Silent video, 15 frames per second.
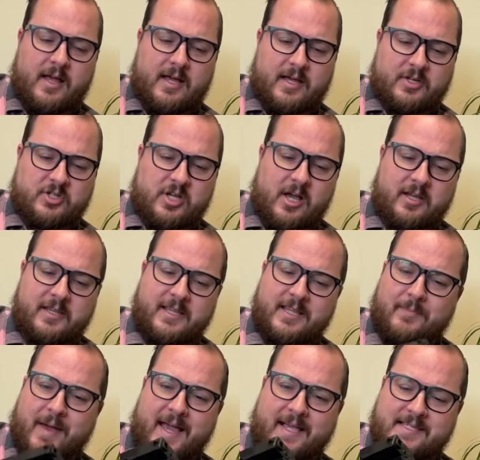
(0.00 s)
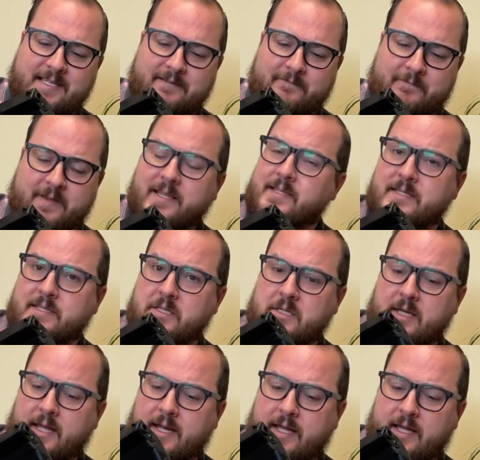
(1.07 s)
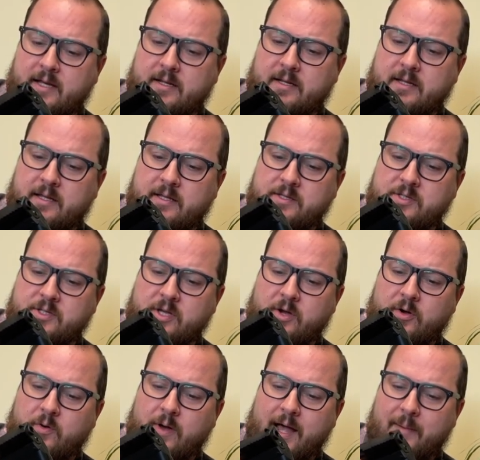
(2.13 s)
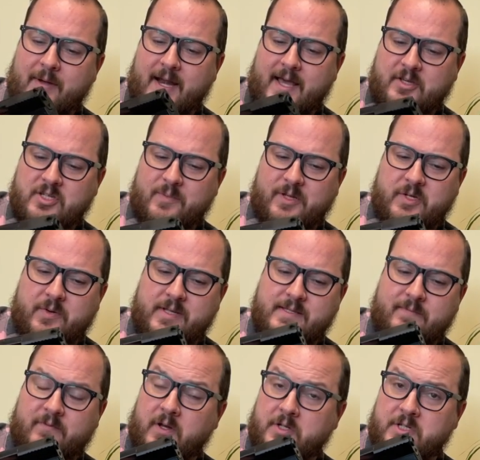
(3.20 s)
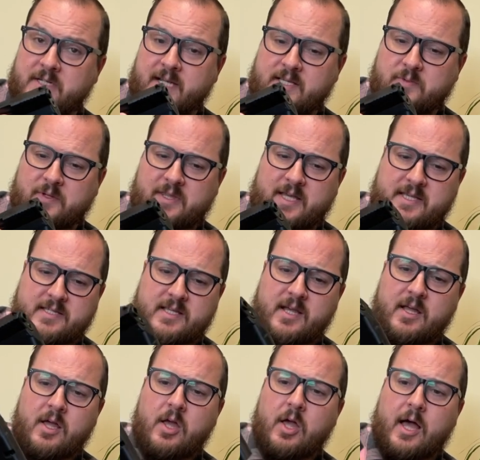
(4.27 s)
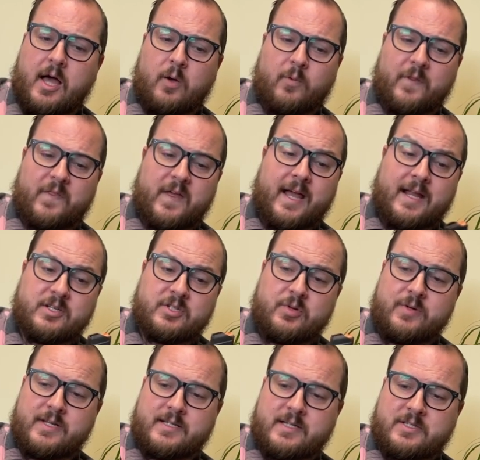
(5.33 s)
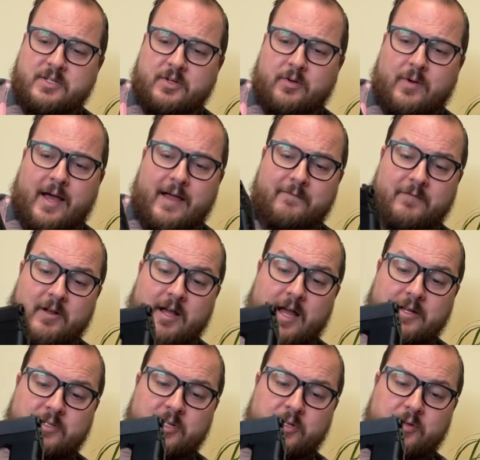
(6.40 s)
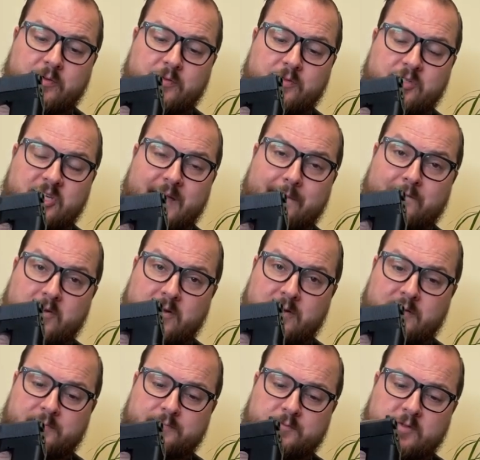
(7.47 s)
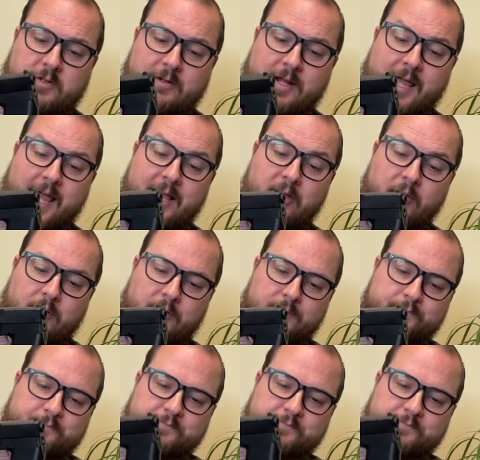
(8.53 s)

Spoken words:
shockingly the magazine fits in it. So I might actually be doing some function tests with this. One thing I do need to do, I forgot to chamfer or angle